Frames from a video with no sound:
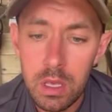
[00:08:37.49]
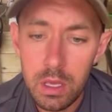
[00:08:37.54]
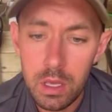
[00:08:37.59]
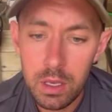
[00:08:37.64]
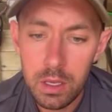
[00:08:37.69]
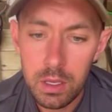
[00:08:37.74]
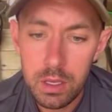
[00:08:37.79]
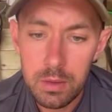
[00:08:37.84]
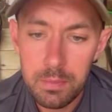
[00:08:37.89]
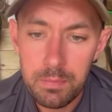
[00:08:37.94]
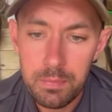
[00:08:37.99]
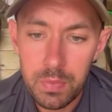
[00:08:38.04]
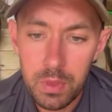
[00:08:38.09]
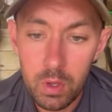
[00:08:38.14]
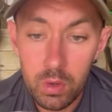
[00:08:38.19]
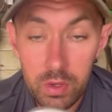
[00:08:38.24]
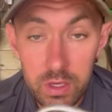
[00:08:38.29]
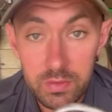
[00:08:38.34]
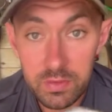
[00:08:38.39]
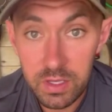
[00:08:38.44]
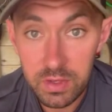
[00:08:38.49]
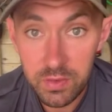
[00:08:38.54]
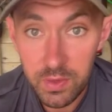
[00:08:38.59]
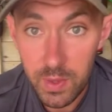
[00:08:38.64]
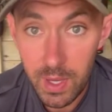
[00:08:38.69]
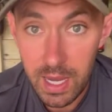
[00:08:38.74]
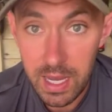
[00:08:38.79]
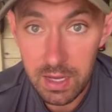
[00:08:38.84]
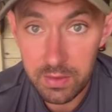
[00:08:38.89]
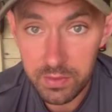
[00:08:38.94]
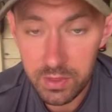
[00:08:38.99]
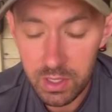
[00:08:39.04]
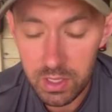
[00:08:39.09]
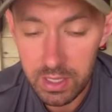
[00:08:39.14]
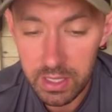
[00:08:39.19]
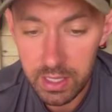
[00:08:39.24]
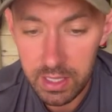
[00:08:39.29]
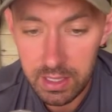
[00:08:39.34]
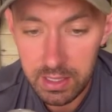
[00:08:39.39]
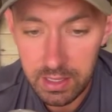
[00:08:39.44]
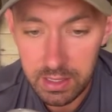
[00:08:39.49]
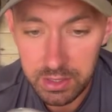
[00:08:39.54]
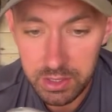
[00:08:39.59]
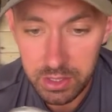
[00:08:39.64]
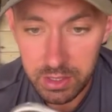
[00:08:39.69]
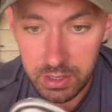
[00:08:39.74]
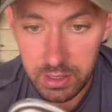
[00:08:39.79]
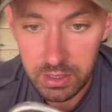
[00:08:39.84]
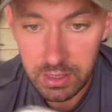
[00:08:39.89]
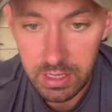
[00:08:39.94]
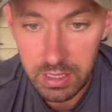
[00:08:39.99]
Or even if you have got a gate actually,